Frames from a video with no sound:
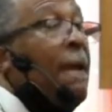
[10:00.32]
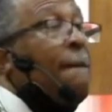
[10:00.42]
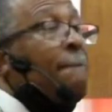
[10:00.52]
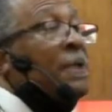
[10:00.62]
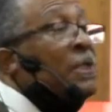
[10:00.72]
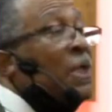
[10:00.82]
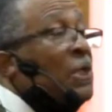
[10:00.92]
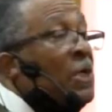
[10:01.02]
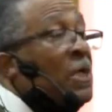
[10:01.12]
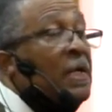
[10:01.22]

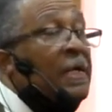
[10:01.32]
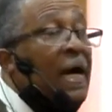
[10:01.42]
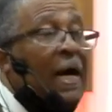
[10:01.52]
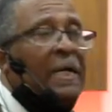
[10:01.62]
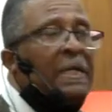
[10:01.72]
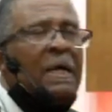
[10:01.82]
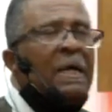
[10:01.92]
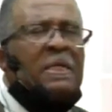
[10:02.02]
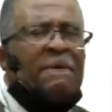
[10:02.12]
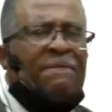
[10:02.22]
petition God
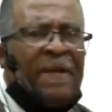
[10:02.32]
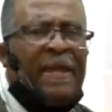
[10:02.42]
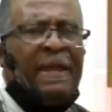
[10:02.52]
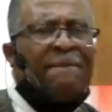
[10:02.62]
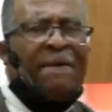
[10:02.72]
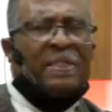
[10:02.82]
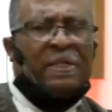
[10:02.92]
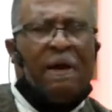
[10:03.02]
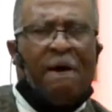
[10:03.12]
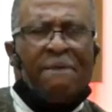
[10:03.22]
to forgive us
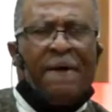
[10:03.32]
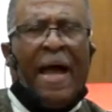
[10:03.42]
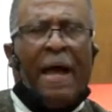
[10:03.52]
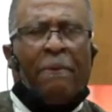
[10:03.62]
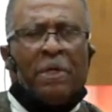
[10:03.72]
of our